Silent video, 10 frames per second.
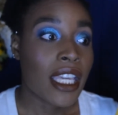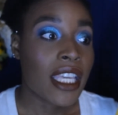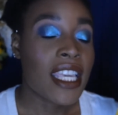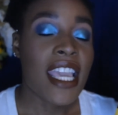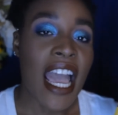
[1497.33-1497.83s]

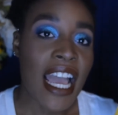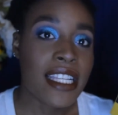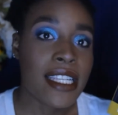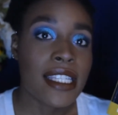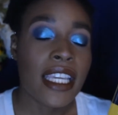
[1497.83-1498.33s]
He had
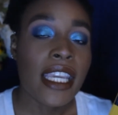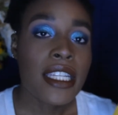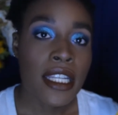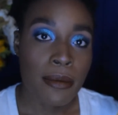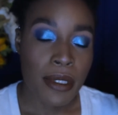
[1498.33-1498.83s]
to
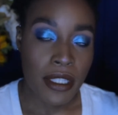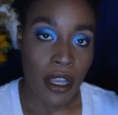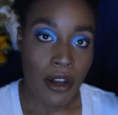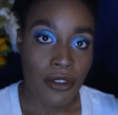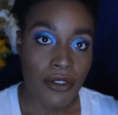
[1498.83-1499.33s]
teach
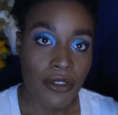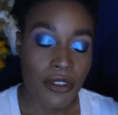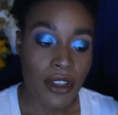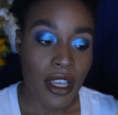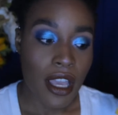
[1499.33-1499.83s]
himself
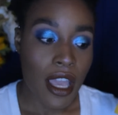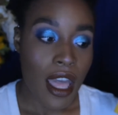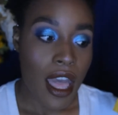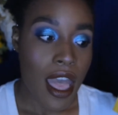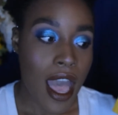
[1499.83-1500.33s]

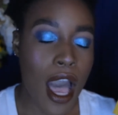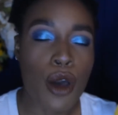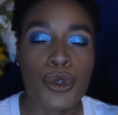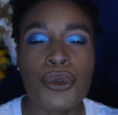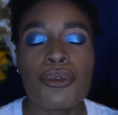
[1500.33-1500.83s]

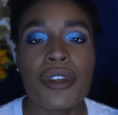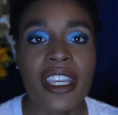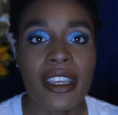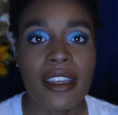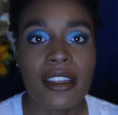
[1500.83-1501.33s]
how to
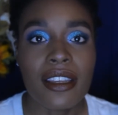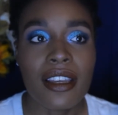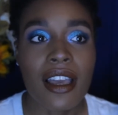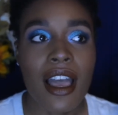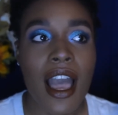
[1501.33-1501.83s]
read,
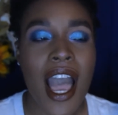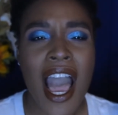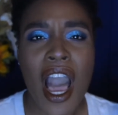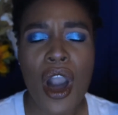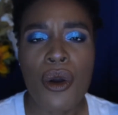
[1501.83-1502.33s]

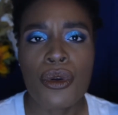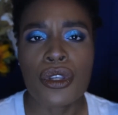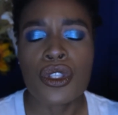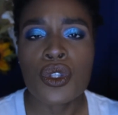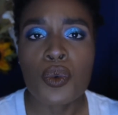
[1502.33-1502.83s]
how to
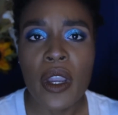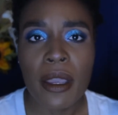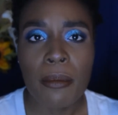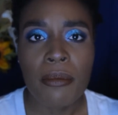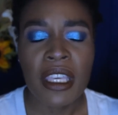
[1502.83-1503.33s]

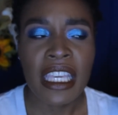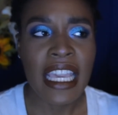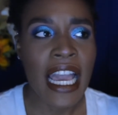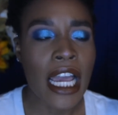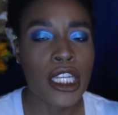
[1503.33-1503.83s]
swim. He
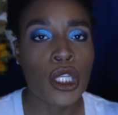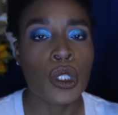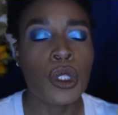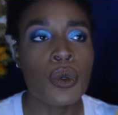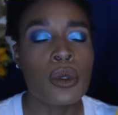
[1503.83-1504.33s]
had
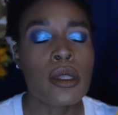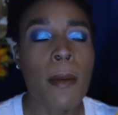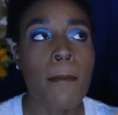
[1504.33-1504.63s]
to lose